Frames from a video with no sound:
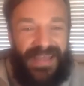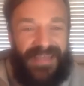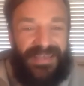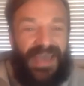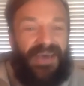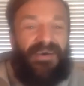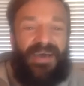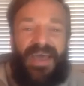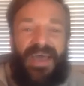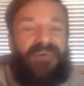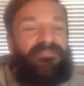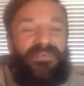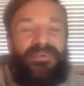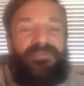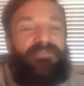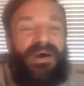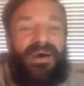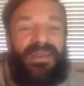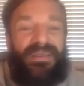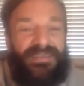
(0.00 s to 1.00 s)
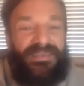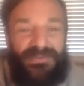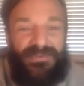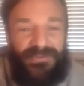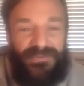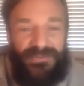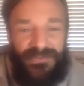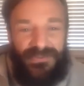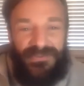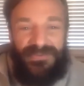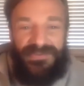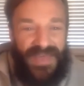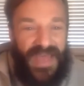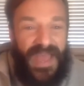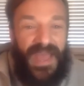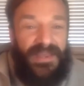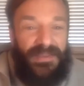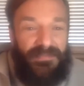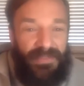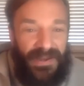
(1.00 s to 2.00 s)
And now everybody who's
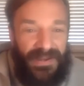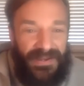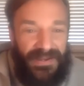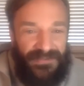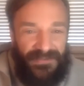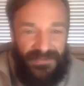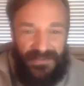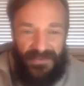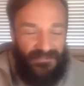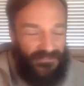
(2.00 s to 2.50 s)
anybody